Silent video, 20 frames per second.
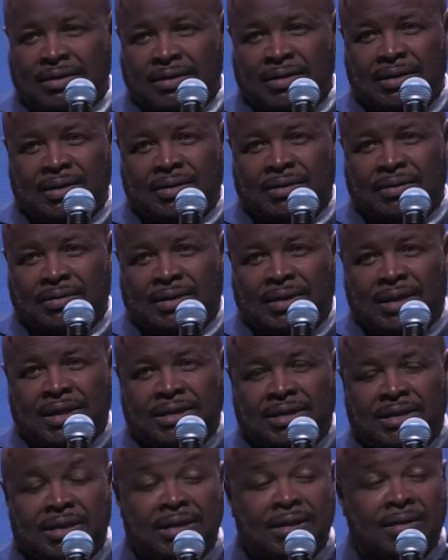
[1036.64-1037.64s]

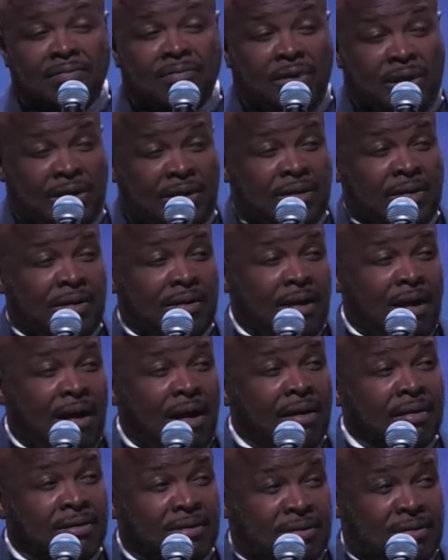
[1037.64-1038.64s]
$19 billion
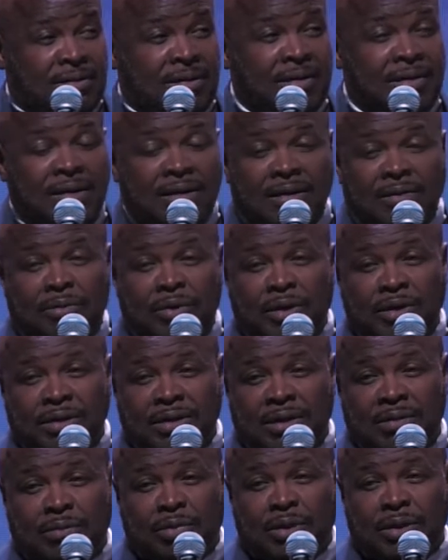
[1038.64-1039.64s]
that the
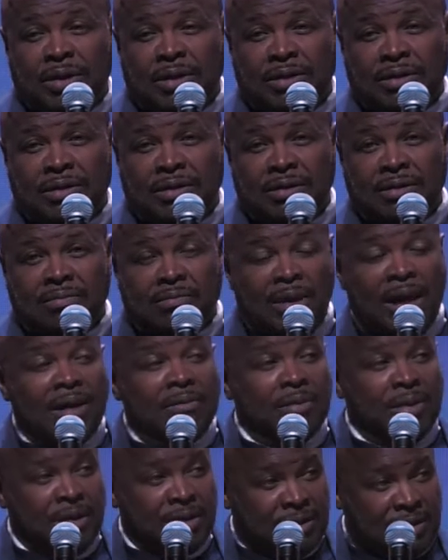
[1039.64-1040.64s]
president put into my
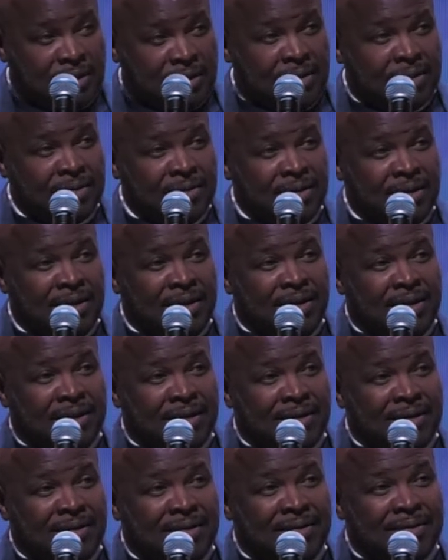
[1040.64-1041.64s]
budget.
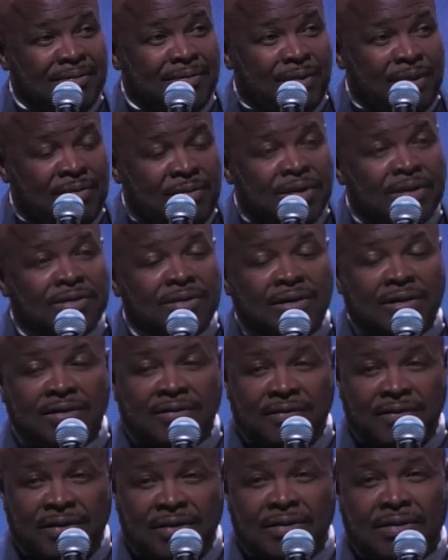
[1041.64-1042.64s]
We've been trying to
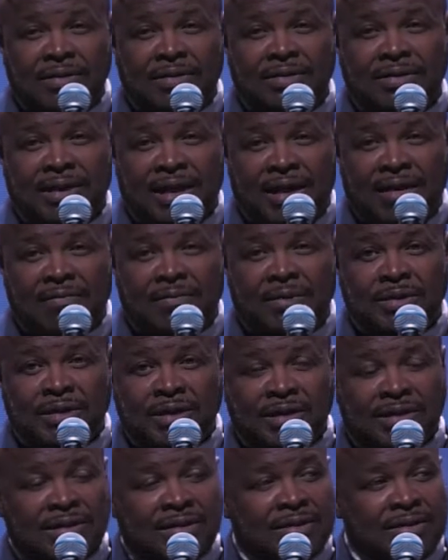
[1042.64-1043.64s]
fill staff
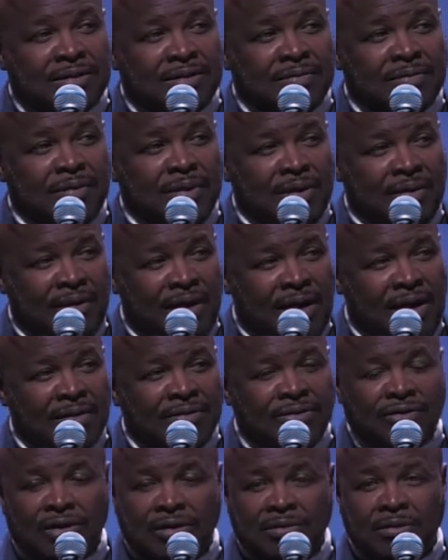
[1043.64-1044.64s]
positions. We've had
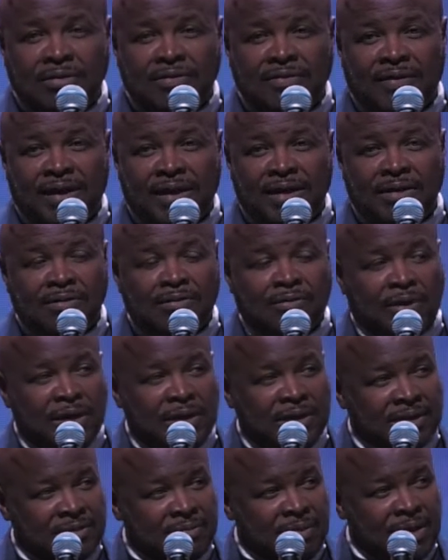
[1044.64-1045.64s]
trouble finding
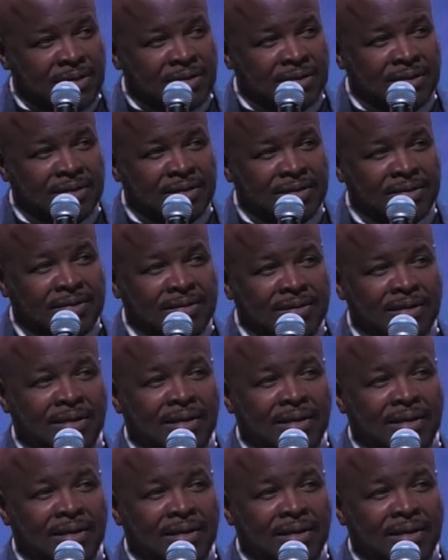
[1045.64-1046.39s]
range specialists